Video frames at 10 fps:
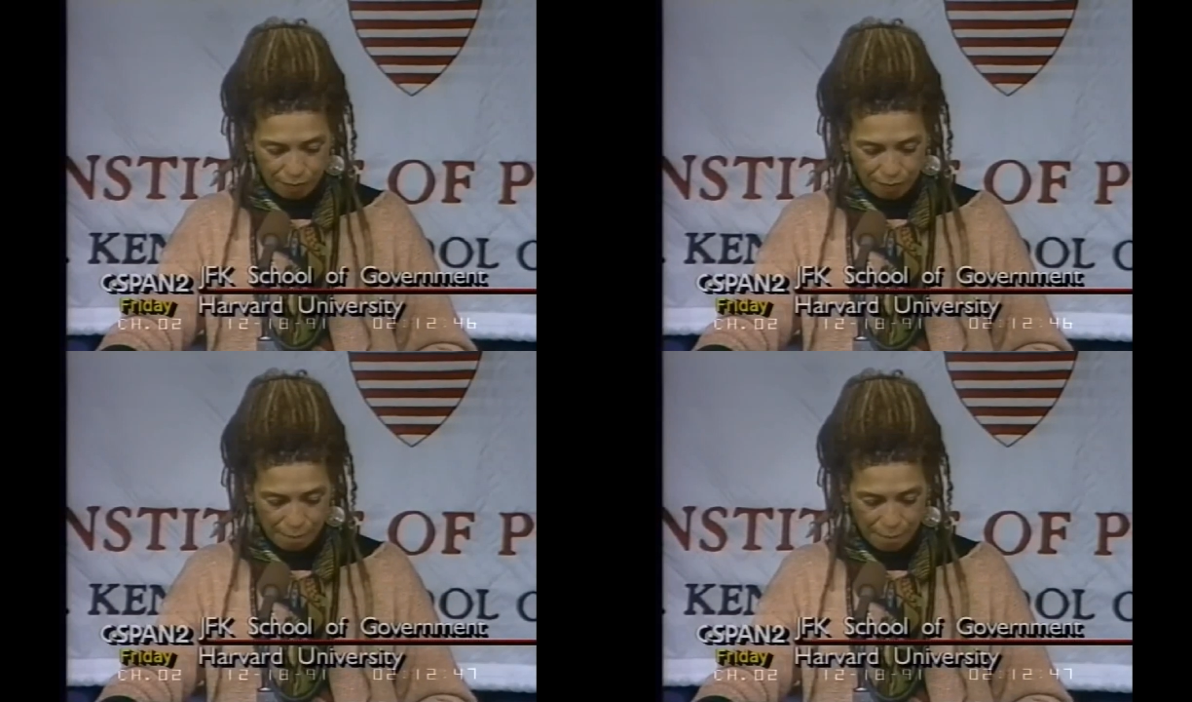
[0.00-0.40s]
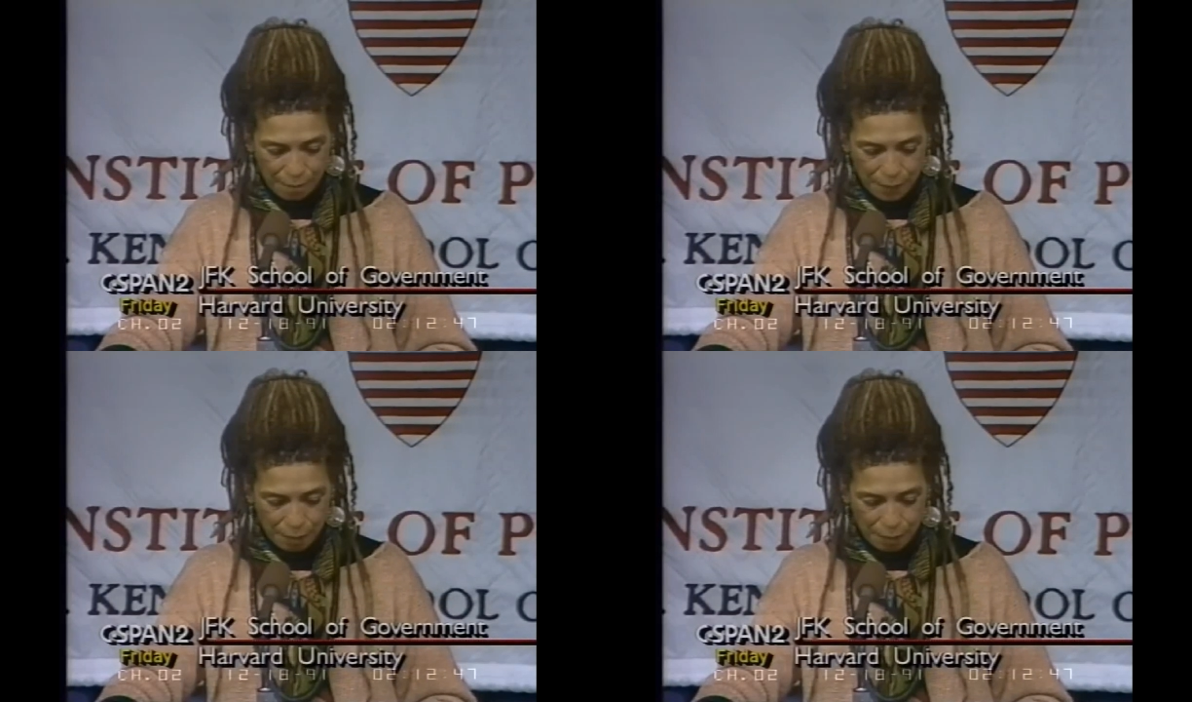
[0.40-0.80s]

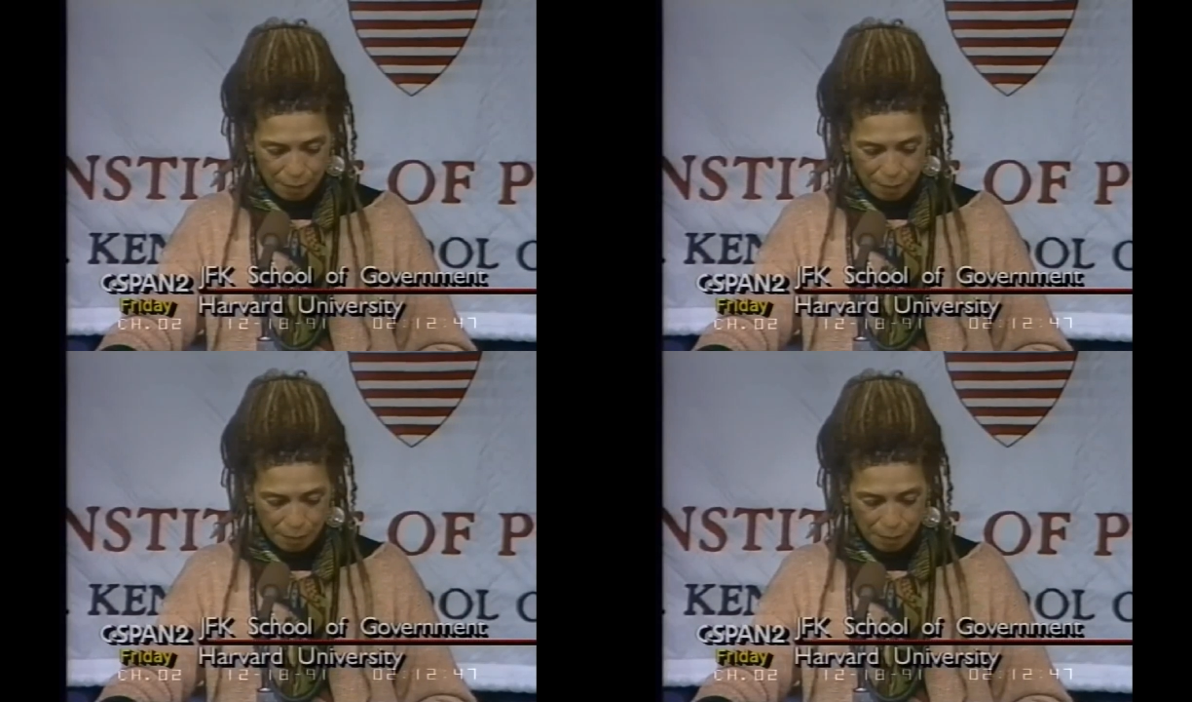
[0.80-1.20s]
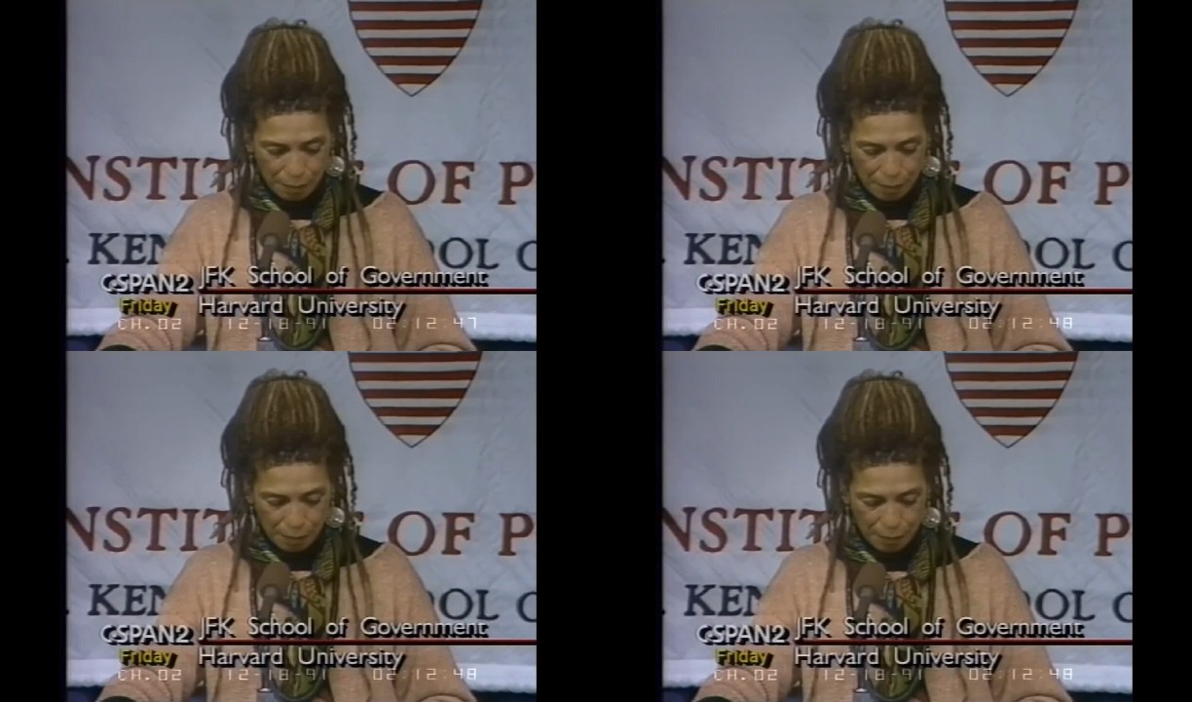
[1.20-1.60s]

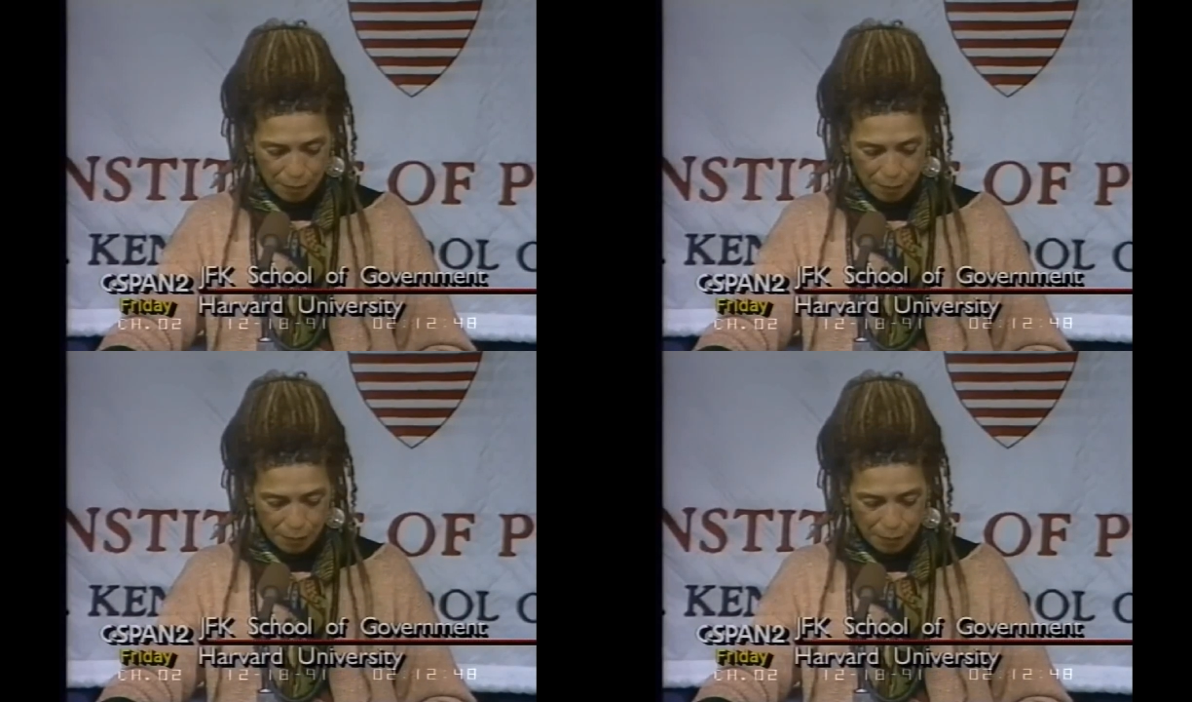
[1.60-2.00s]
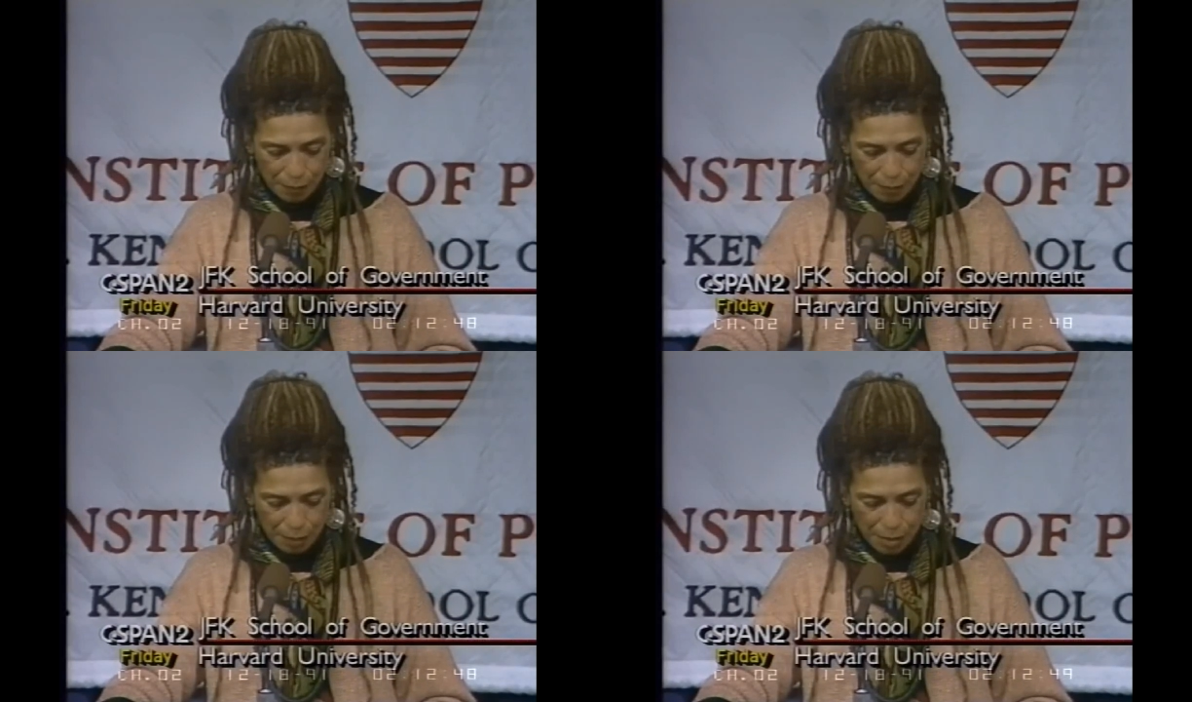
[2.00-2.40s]

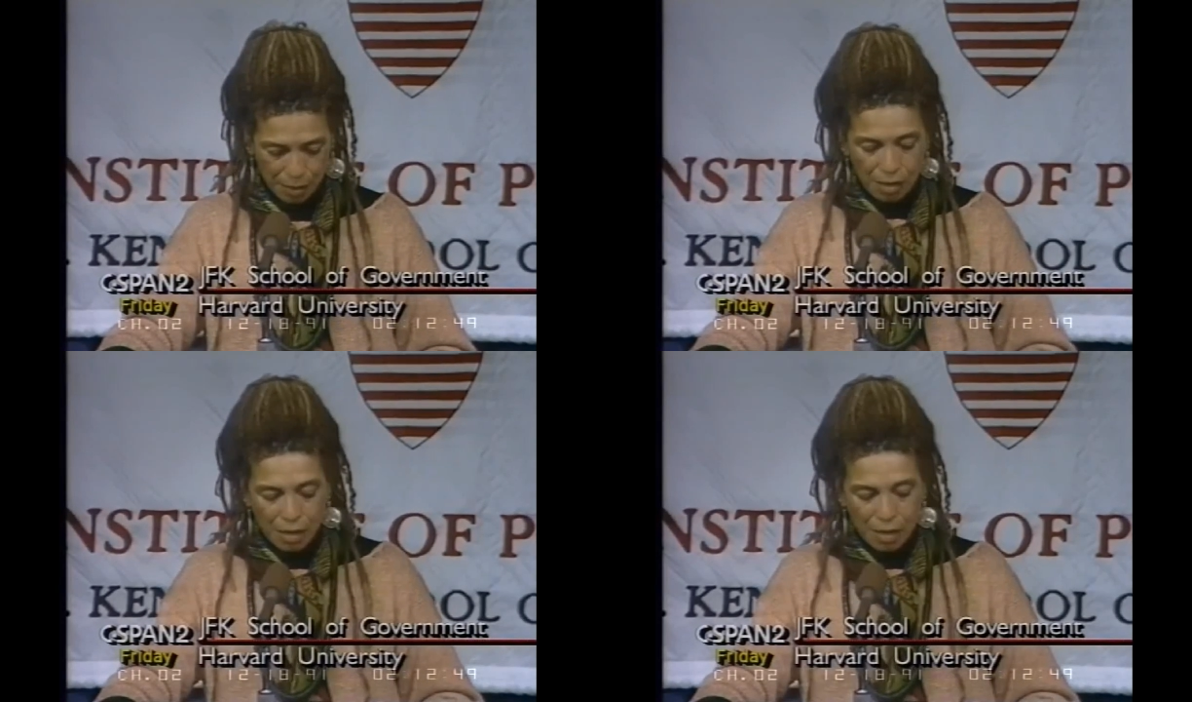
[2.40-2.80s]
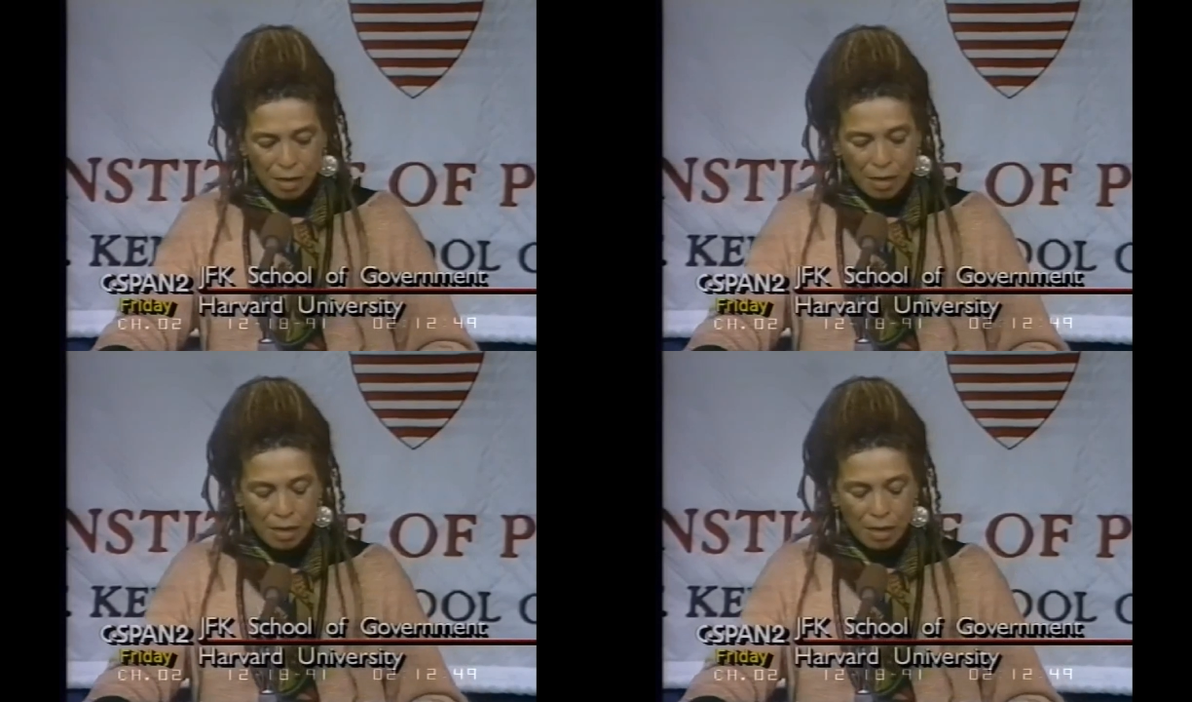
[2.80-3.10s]
No one is speaking in this clip.